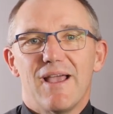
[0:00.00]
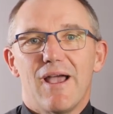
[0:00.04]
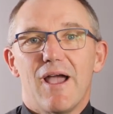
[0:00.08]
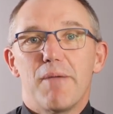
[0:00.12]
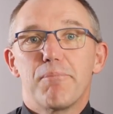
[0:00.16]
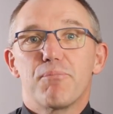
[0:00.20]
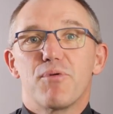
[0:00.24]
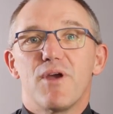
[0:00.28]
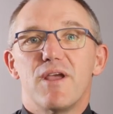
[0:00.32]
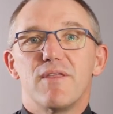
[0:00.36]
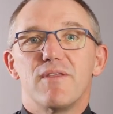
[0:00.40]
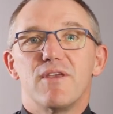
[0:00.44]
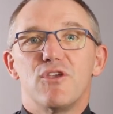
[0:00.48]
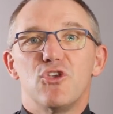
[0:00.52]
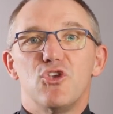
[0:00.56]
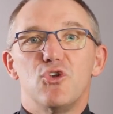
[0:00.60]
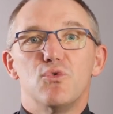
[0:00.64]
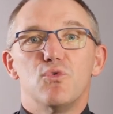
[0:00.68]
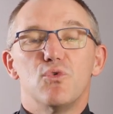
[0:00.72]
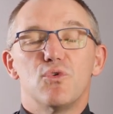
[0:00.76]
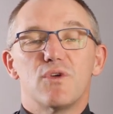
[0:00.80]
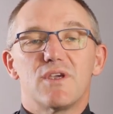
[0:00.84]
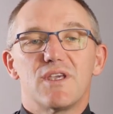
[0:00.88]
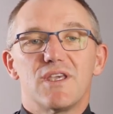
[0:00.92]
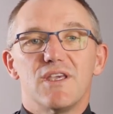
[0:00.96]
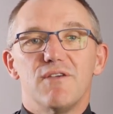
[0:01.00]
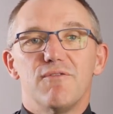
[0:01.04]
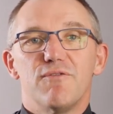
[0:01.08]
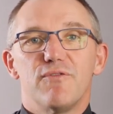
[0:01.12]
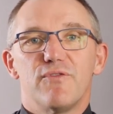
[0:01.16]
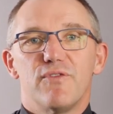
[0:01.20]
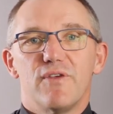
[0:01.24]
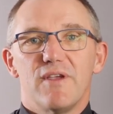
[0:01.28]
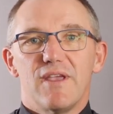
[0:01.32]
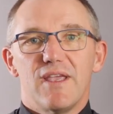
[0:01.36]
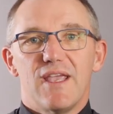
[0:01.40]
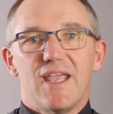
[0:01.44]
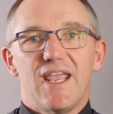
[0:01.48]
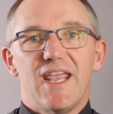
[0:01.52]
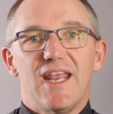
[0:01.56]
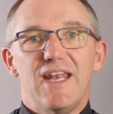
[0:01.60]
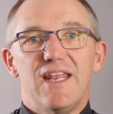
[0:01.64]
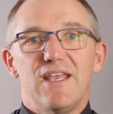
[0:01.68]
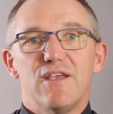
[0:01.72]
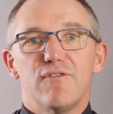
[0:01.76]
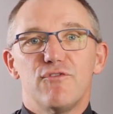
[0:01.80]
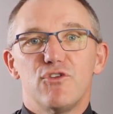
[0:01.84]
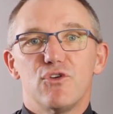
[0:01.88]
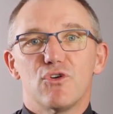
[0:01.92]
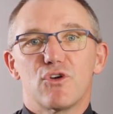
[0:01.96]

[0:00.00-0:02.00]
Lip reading: I pray that you will give any of